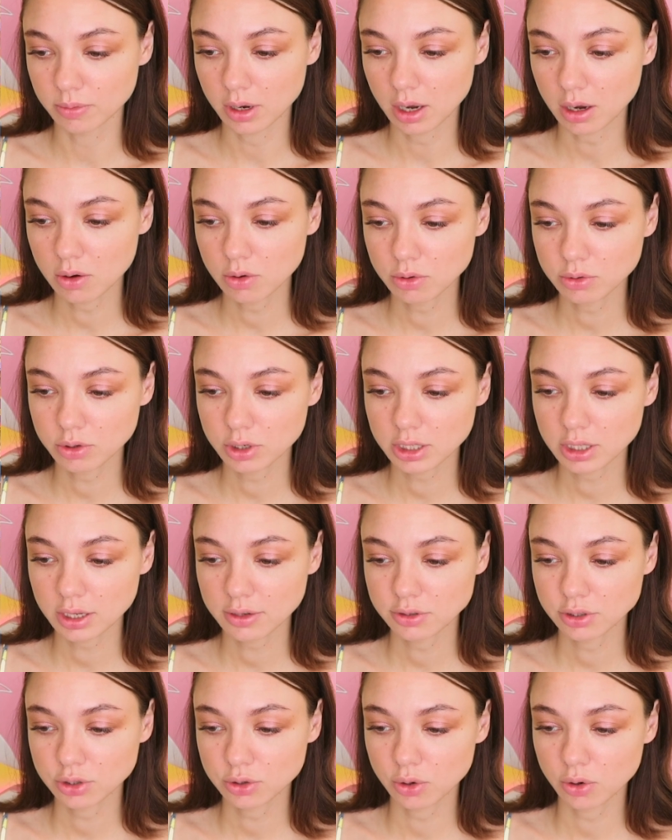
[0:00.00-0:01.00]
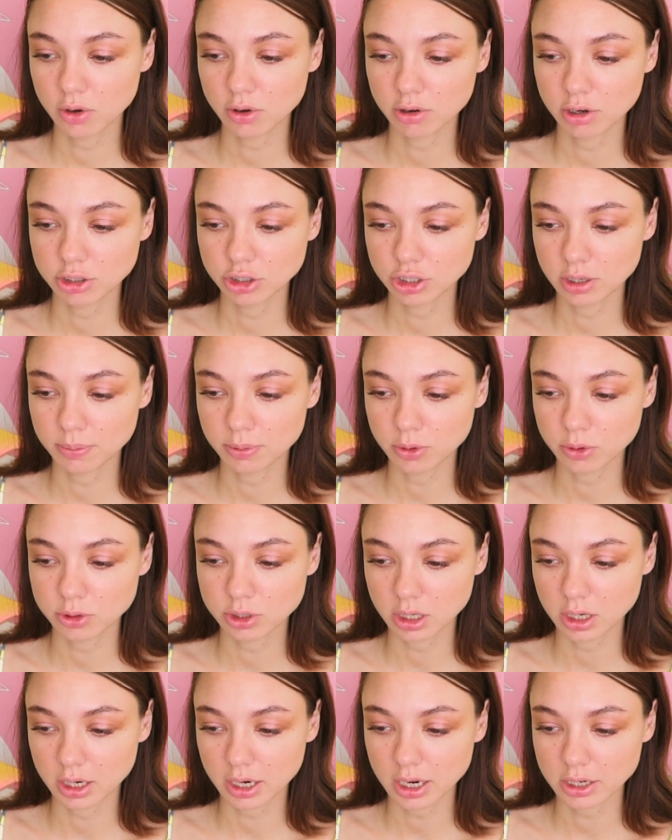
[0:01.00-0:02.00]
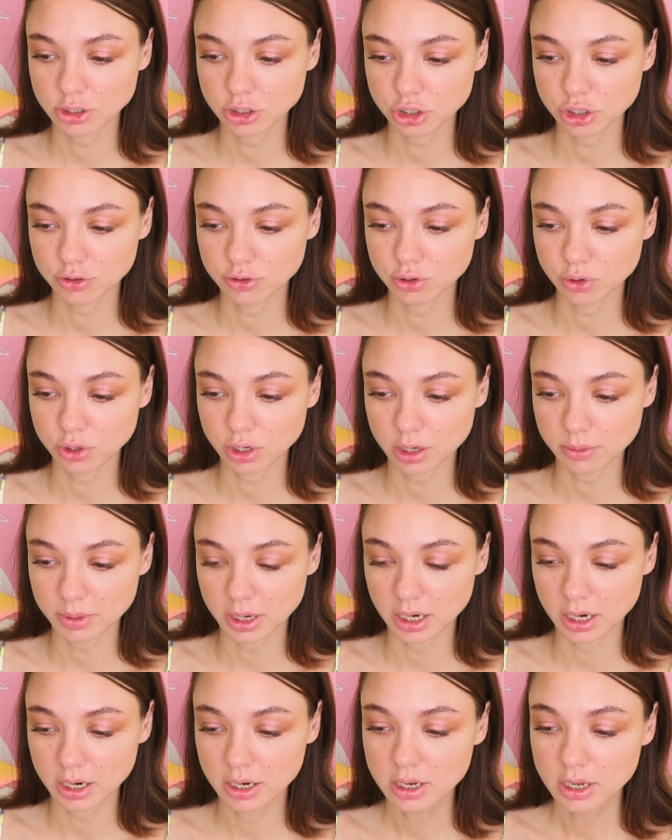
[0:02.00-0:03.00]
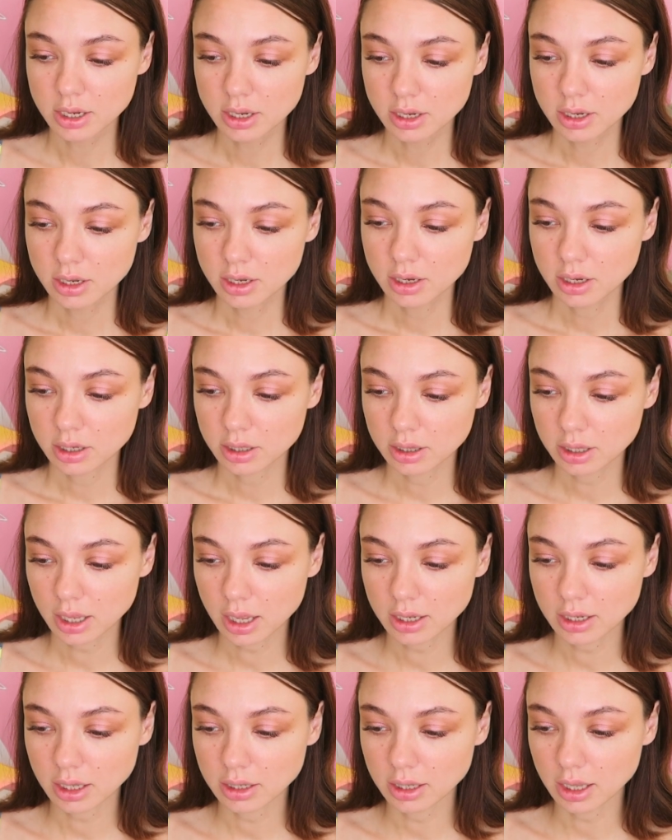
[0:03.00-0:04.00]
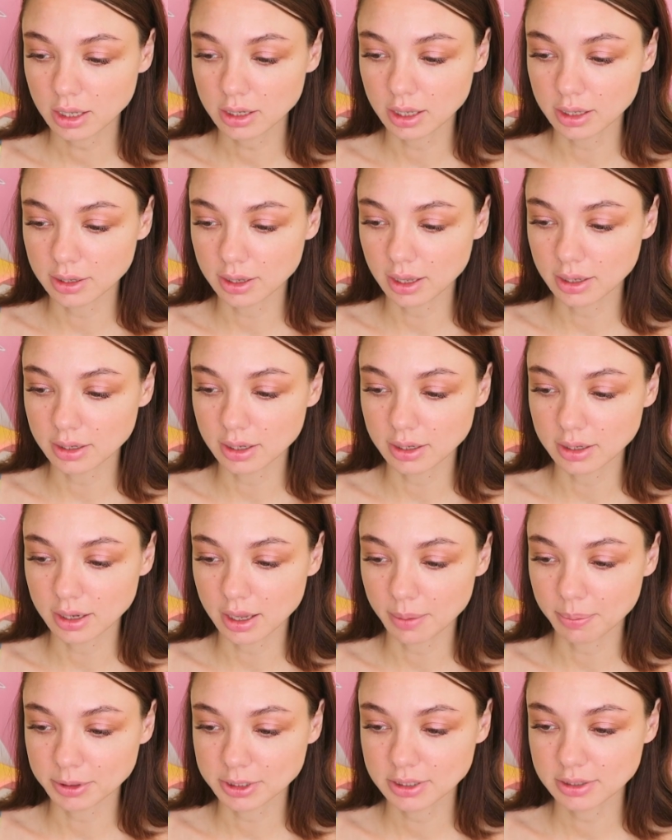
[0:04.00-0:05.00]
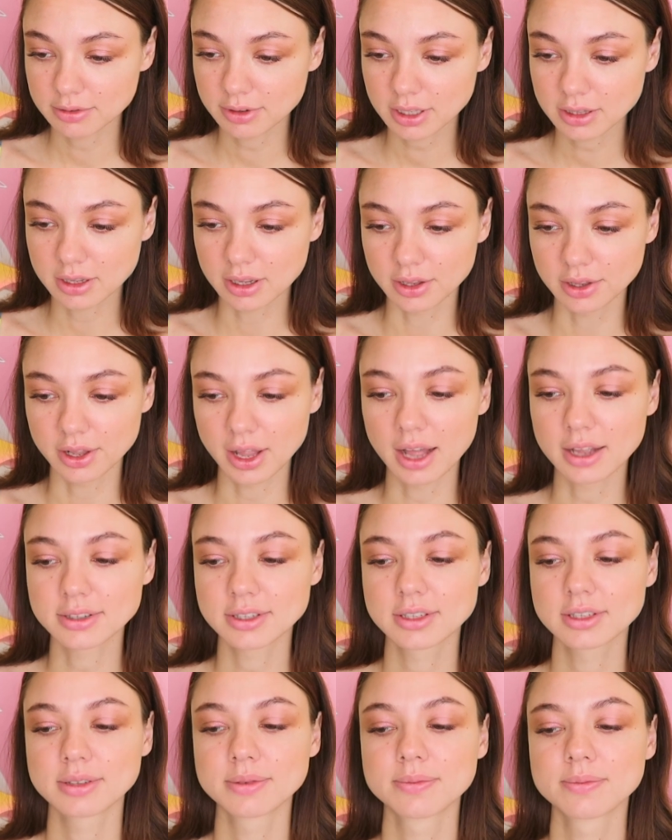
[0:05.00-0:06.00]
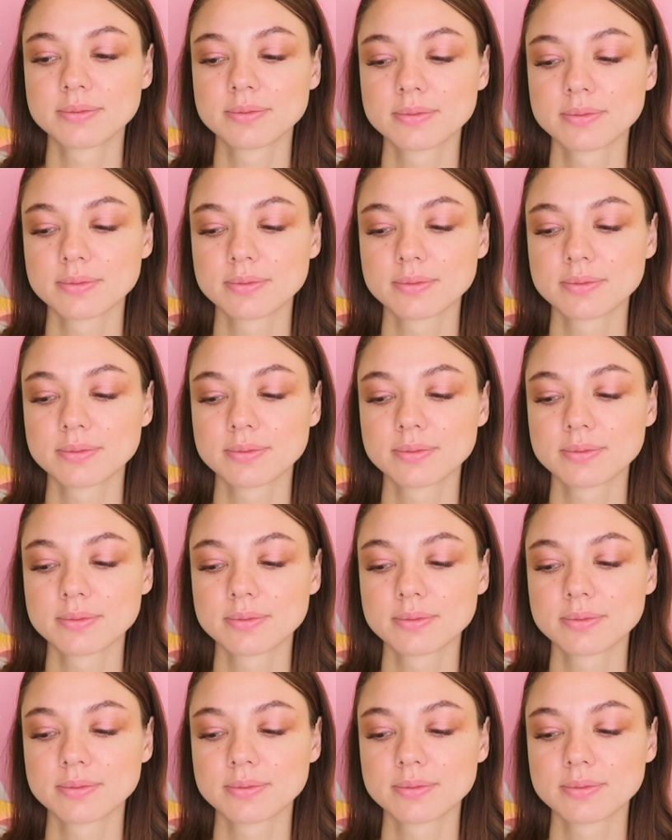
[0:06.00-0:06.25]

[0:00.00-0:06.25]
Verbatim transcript: Ah, this little one is easy. Too easy. La la la la la. Suits her eyes.